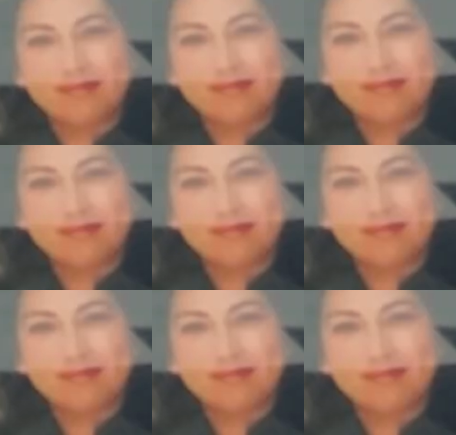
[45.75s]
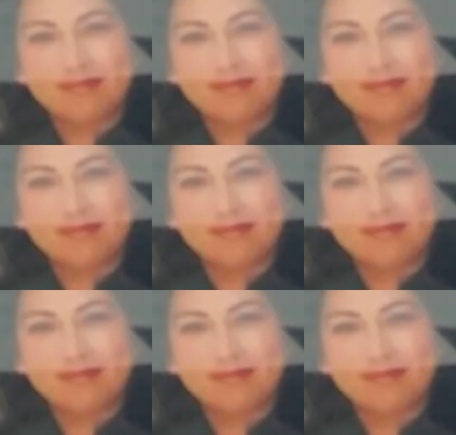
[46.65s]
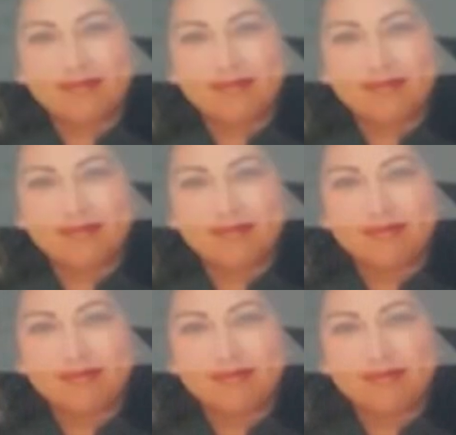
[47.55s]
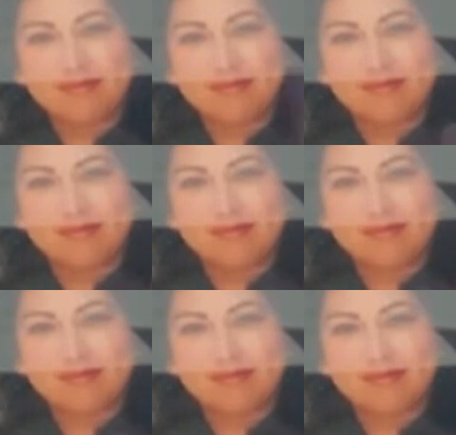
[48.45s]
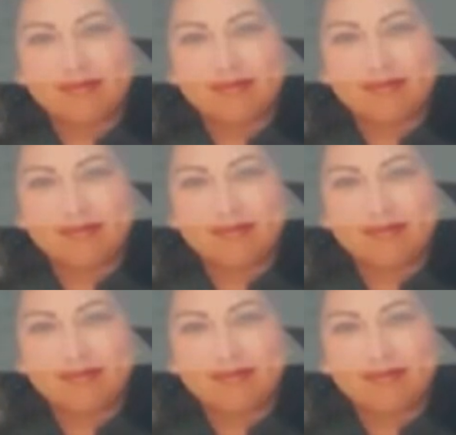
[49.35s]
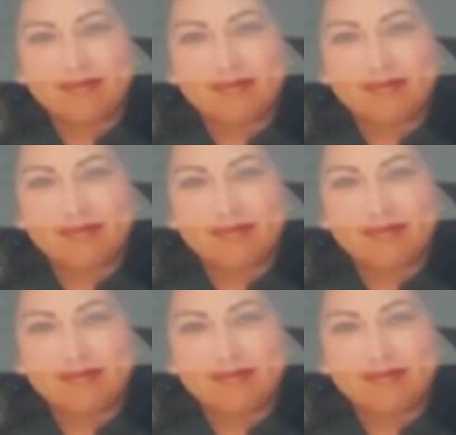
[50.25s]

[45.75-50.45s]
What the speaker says: The person shown says nothing.